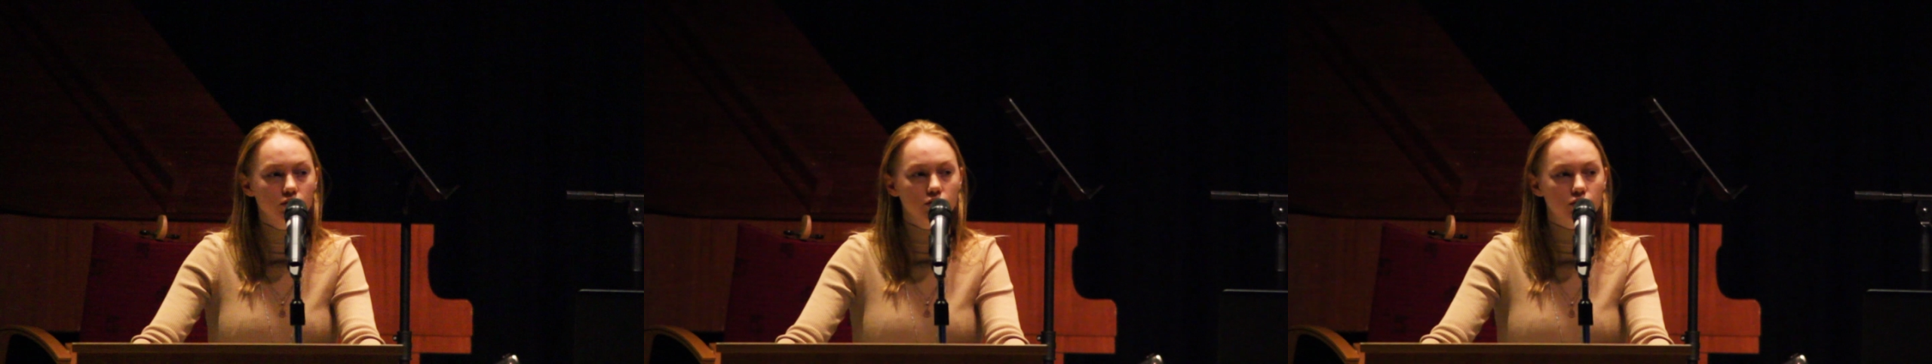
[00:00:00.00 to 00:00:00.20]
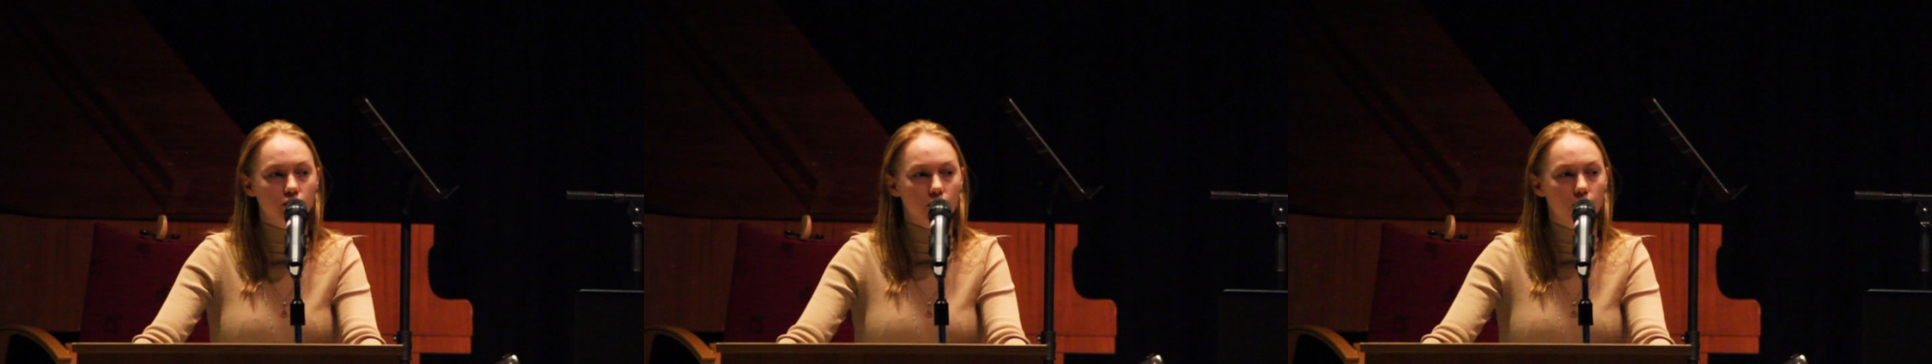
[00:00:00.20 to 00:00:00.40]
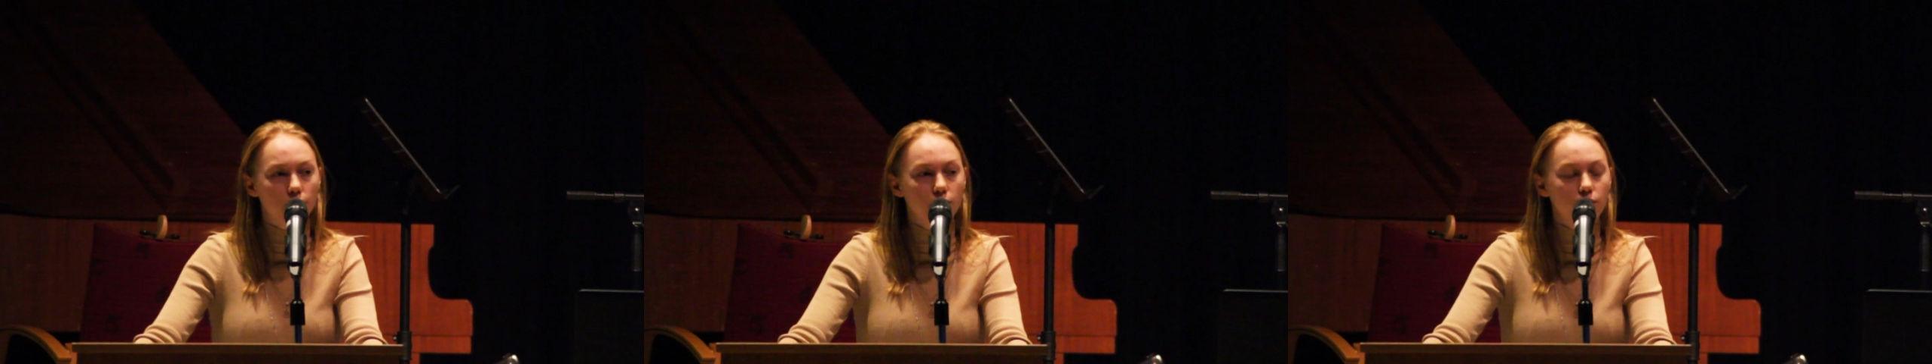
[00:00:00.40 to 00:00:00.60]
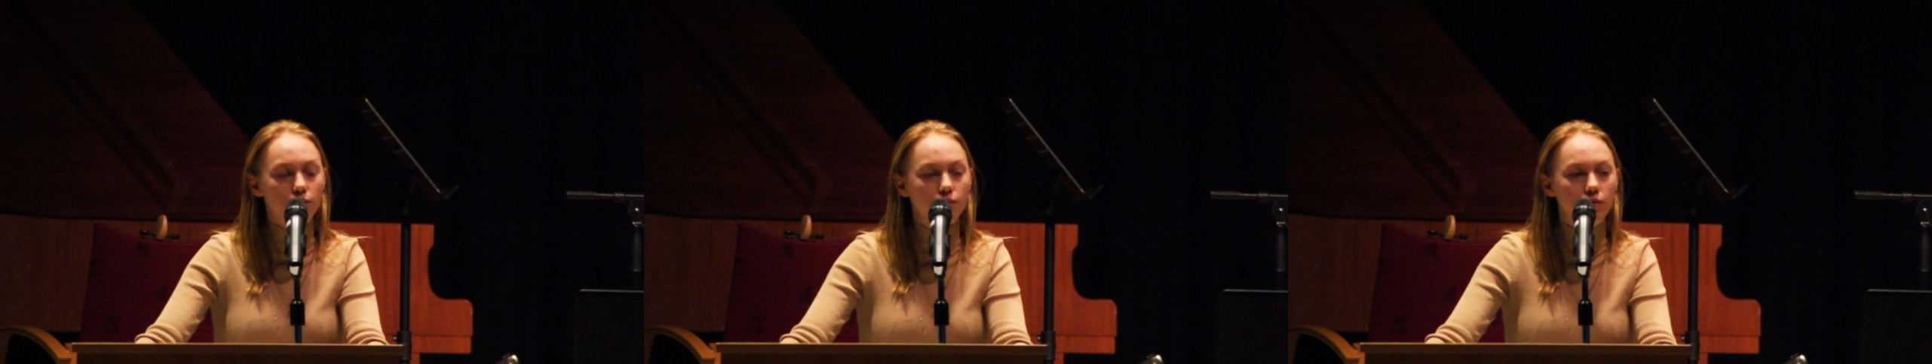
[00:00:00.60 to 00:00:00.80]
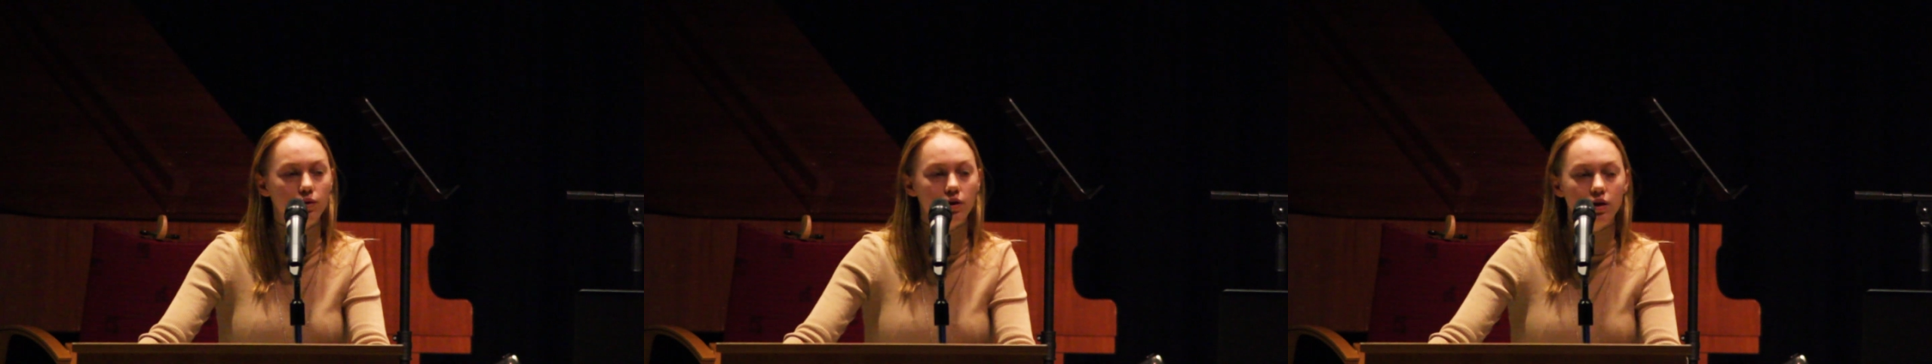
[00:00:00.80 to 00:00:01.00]
So,
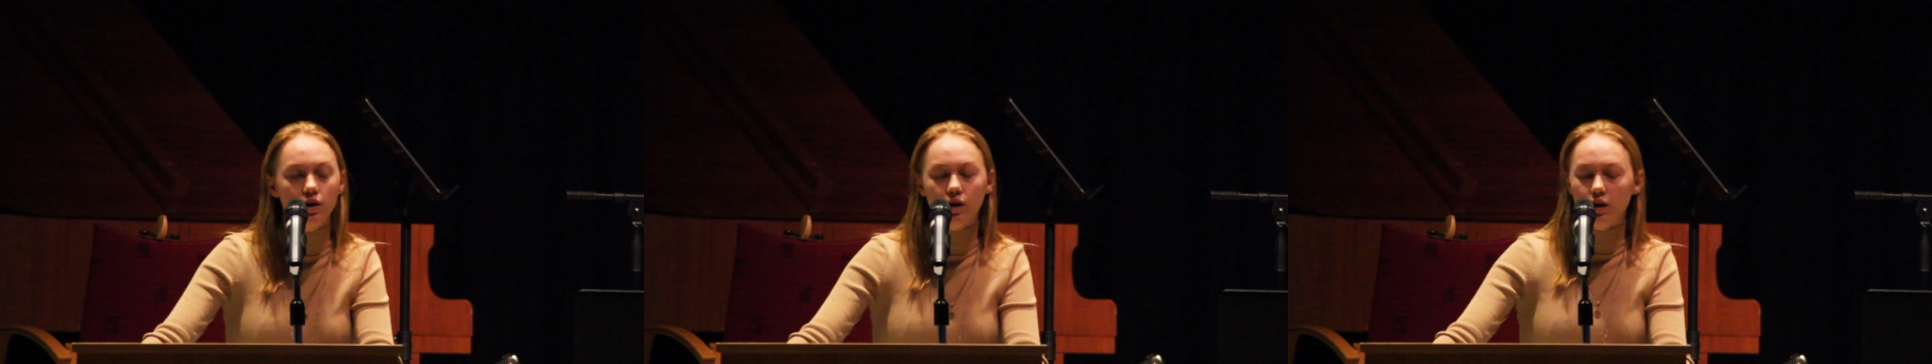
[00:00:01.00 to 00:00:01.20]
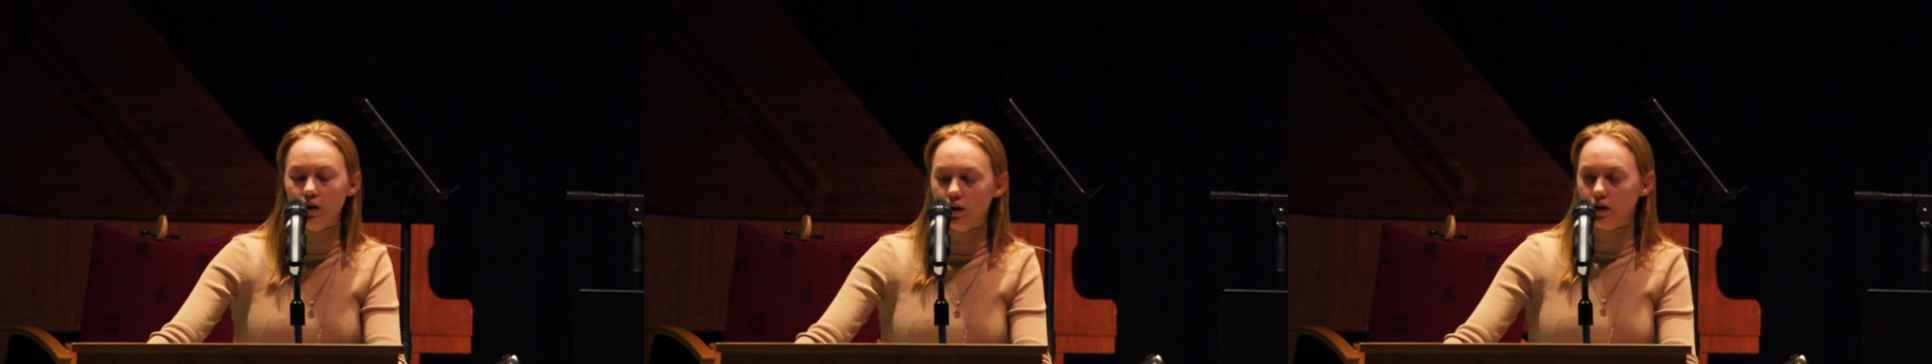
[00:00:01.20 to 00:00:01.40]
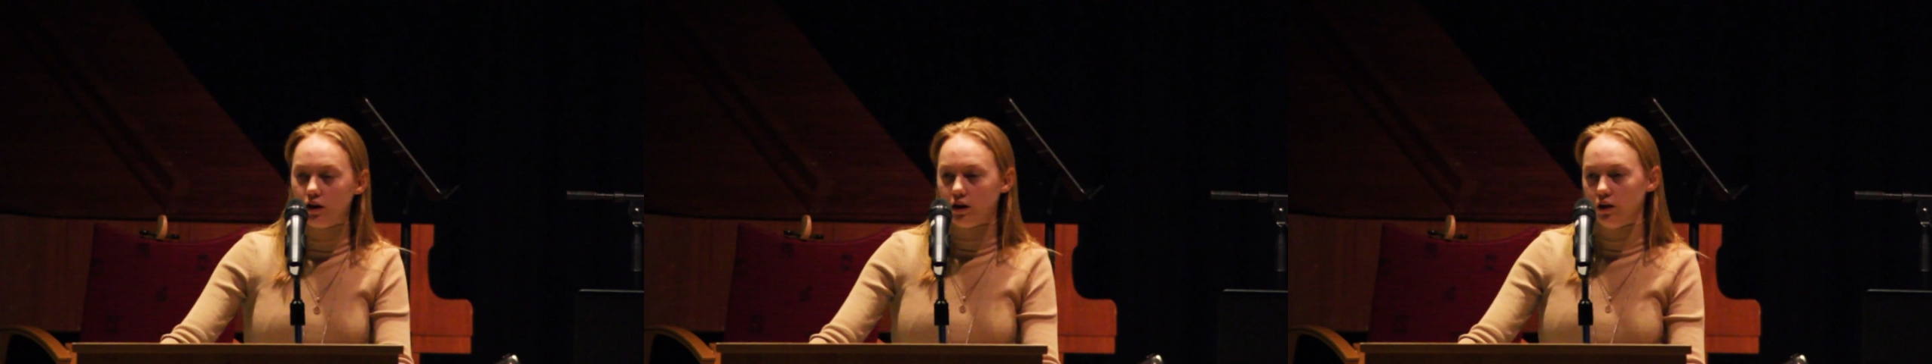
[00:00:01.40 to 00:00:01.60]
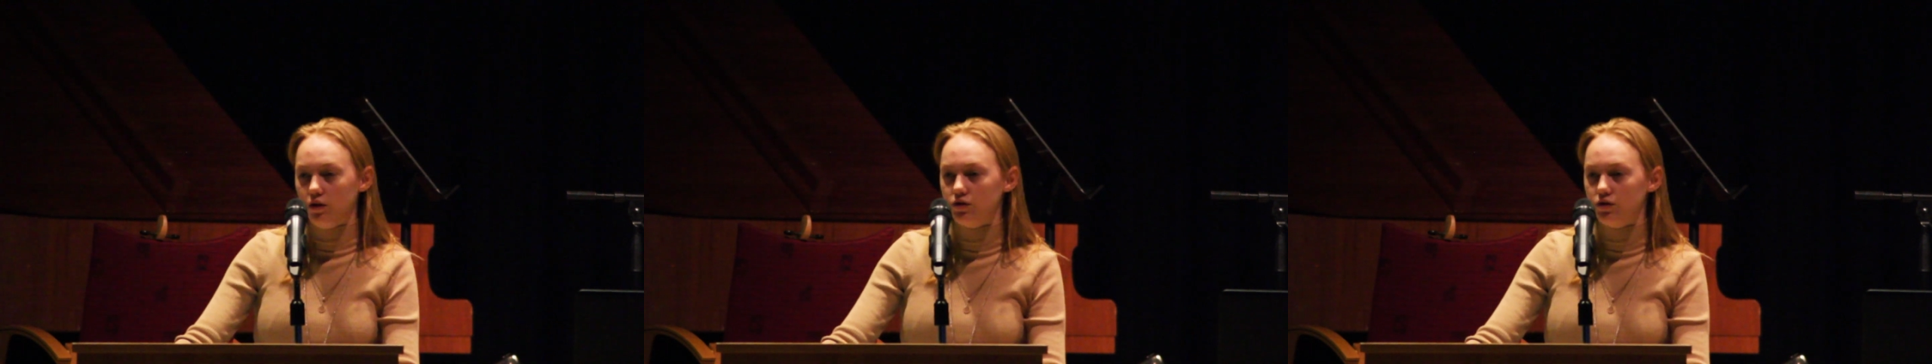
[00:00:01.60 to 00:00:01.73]
he